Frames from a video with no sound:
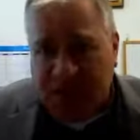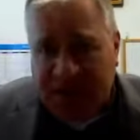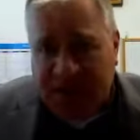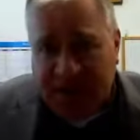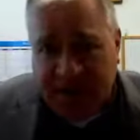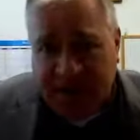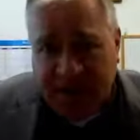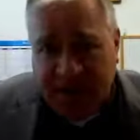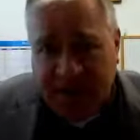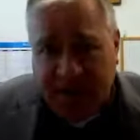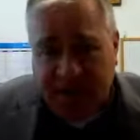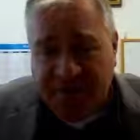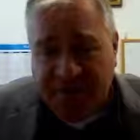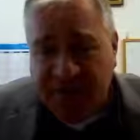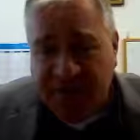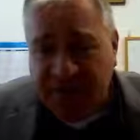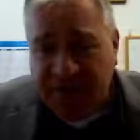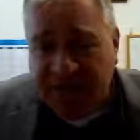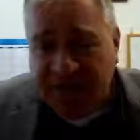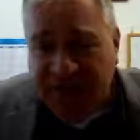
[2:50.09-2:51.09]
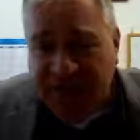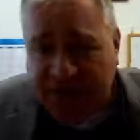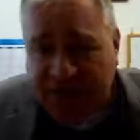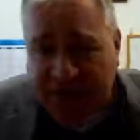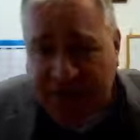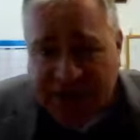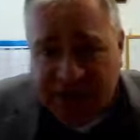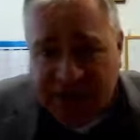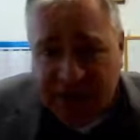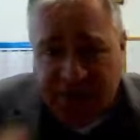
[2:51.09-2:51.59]
can fairly
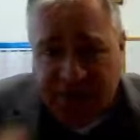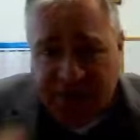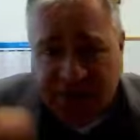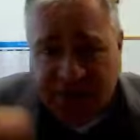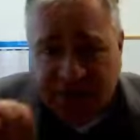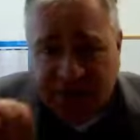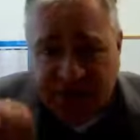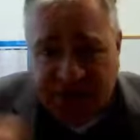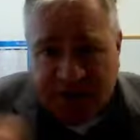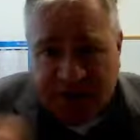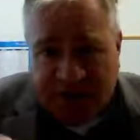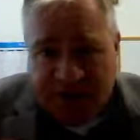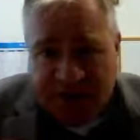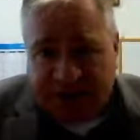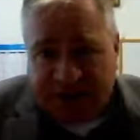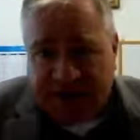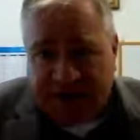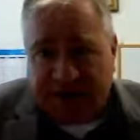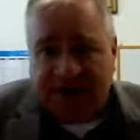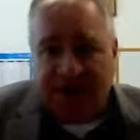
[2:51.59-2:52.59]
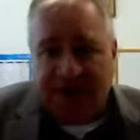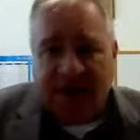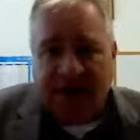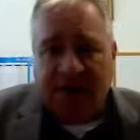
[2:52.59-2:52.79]
accurately predict